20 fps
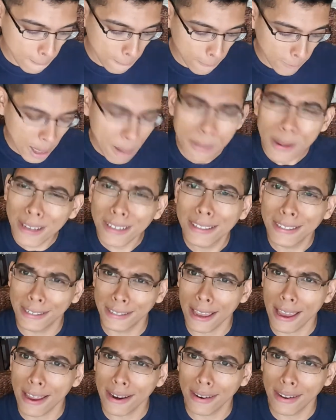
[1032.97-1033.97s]
That being
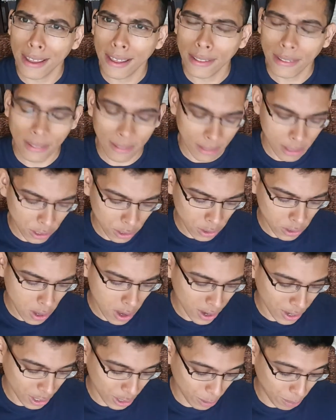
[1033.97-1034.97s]
said, this
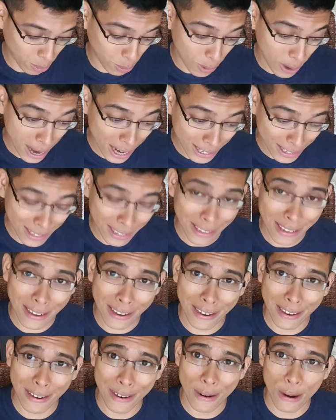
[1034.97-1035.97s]
song is
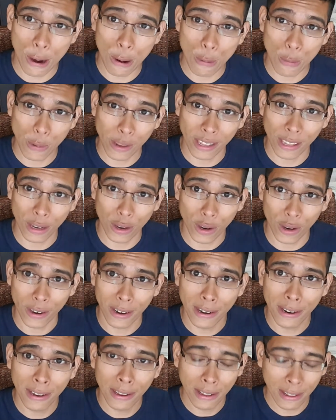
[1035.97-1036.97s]
surprisingly really
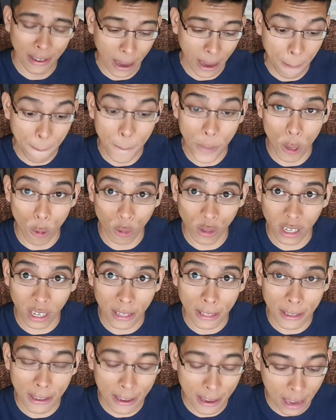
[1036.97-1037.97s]
good. Like,
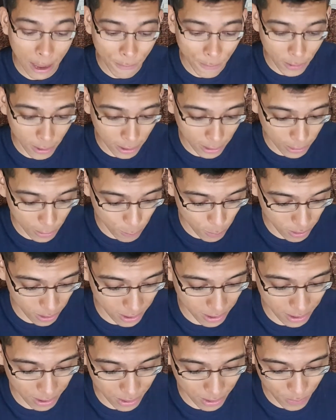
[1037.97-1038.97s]
musically, I feel like they really
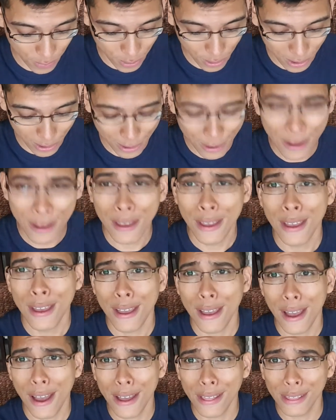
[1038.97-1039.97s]
delivered
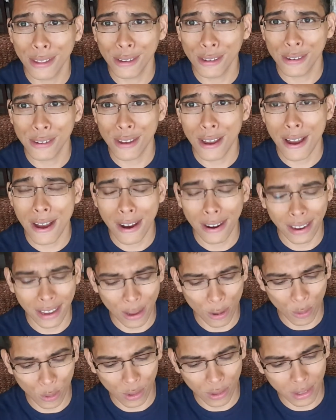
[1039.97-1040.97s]
on this song.
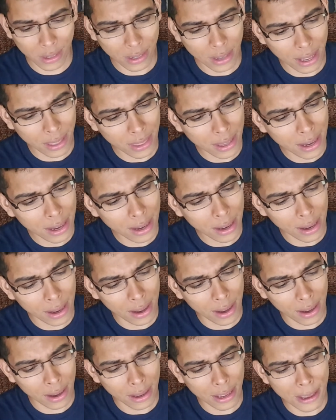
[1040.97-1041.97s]
It was, I think,
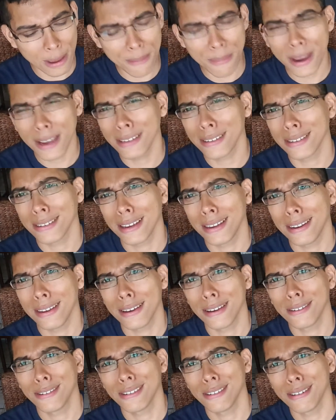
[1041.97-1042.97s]
Ian Pace's
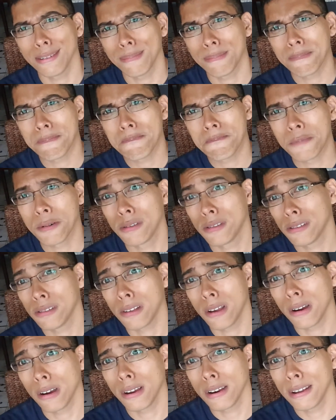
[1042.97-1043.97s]
idea to put this
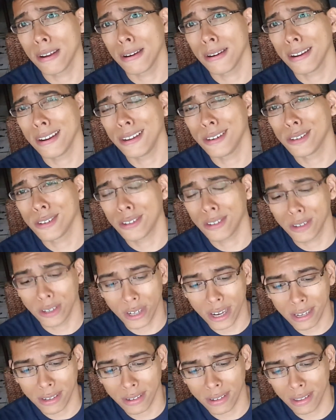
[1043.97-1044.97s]
song on here. He just
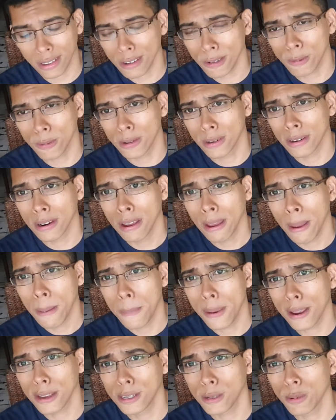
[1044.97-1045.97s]
suggested this one,
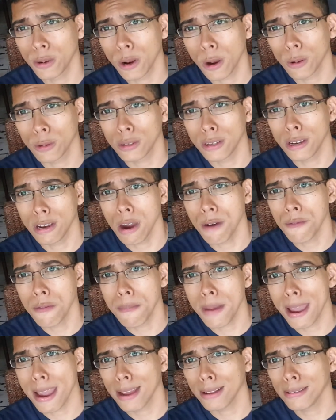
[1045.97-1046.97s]
because he would go see cover
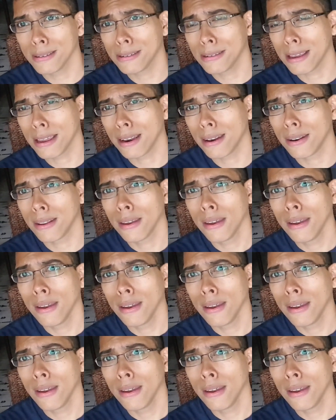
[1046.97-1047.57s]
bands, and